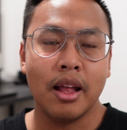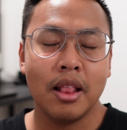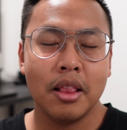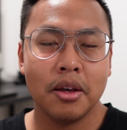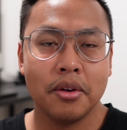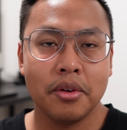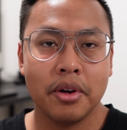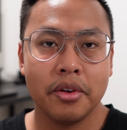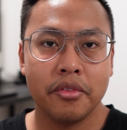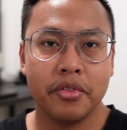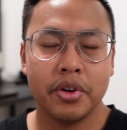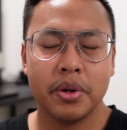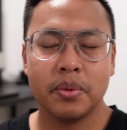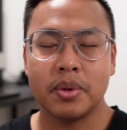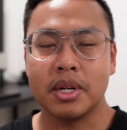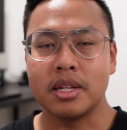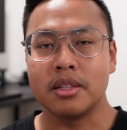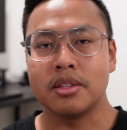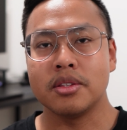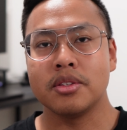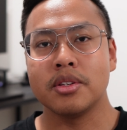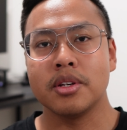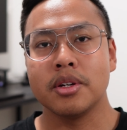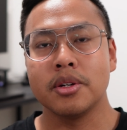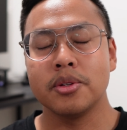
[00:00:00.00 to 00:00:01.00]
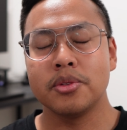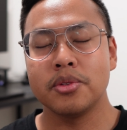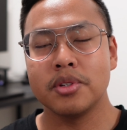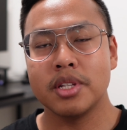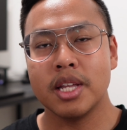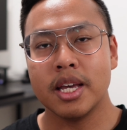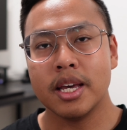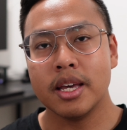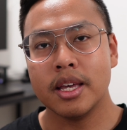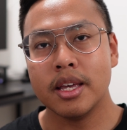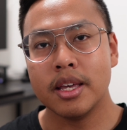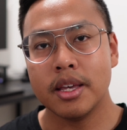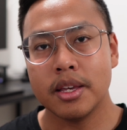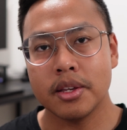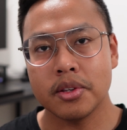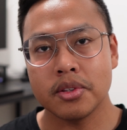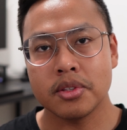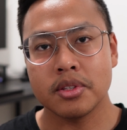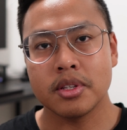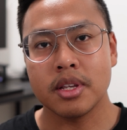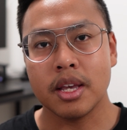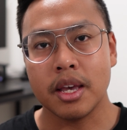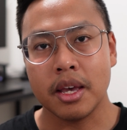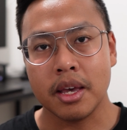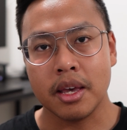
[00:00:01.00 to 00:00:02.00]
Hello everyone, so today
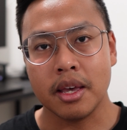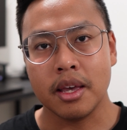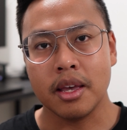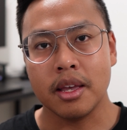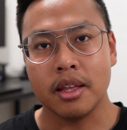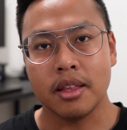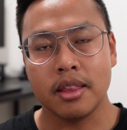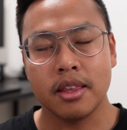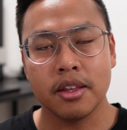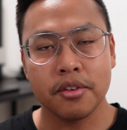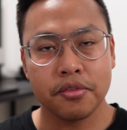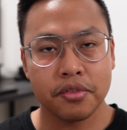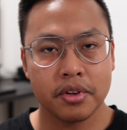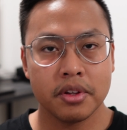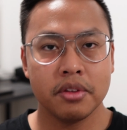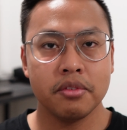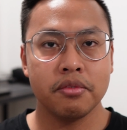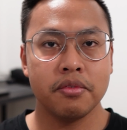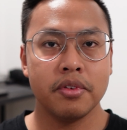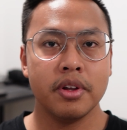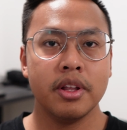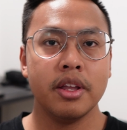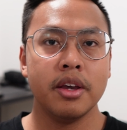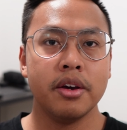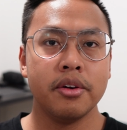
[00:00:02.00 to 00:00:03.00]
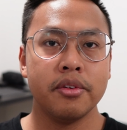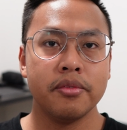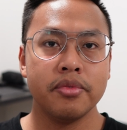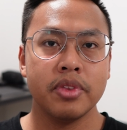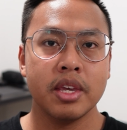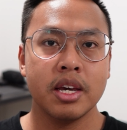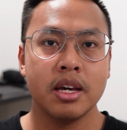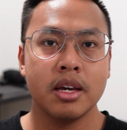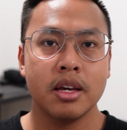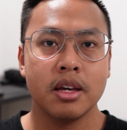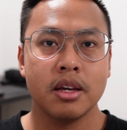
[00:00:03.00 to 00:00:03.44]
is a different video